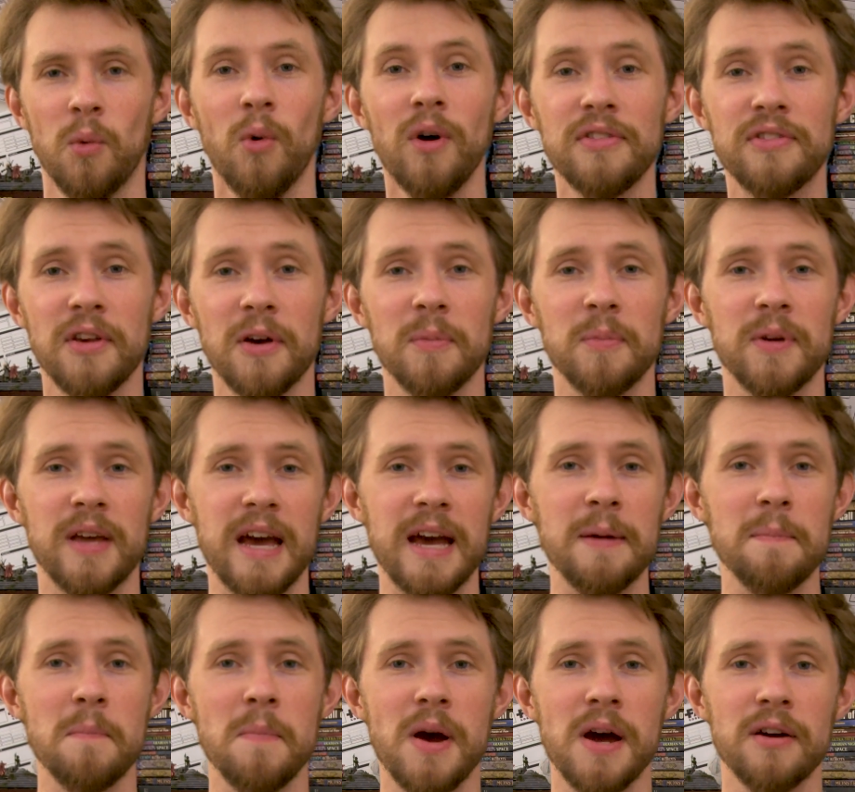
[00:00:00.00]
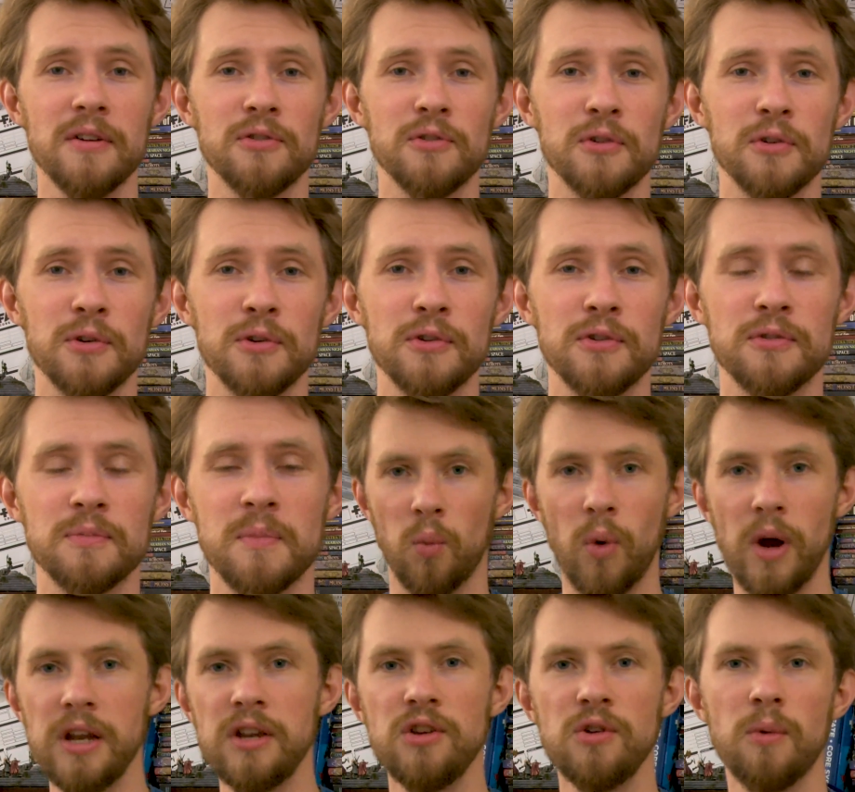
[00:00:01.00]
What's up, Game Masters?
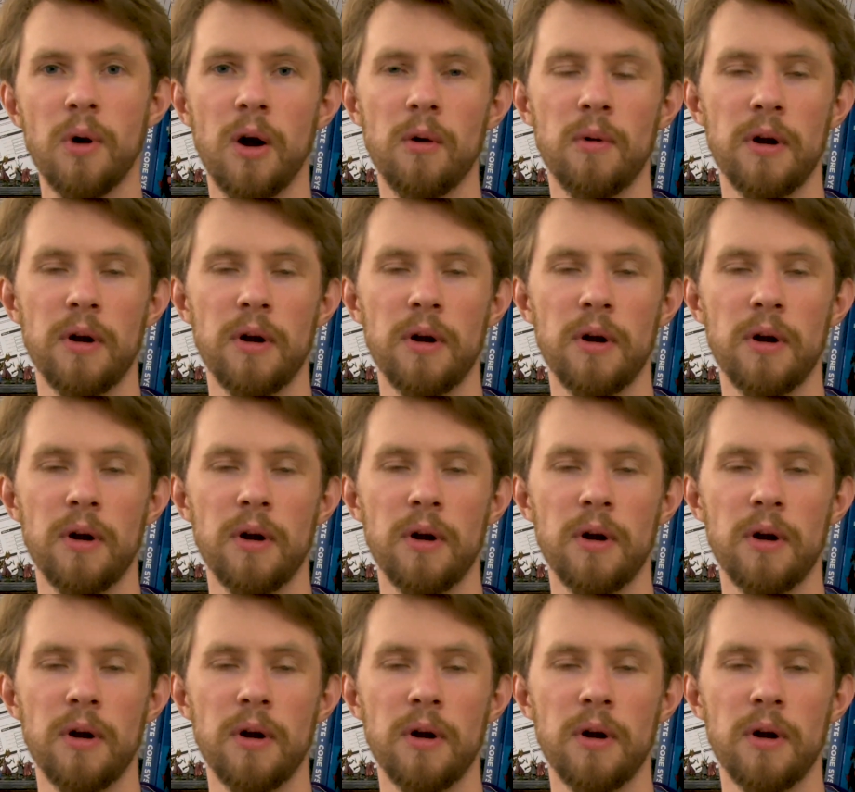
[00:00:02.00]
When you are